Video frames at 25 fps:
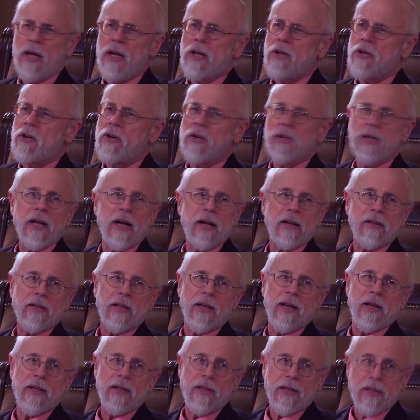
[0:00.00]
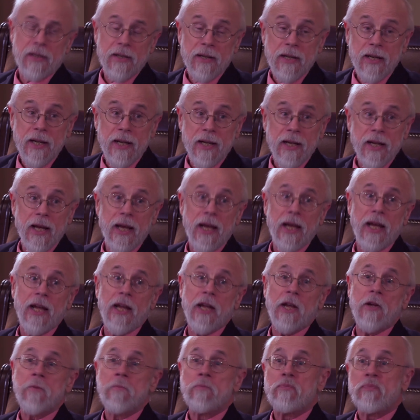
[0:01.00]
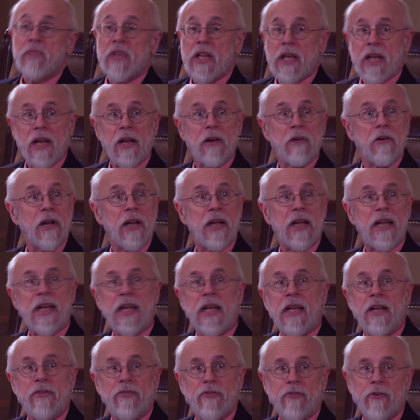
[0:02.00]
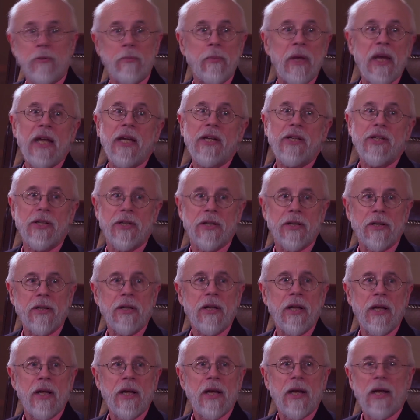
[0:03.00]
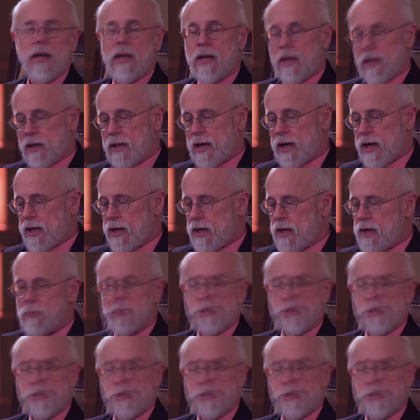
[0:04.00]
It turned out that DNA carried information that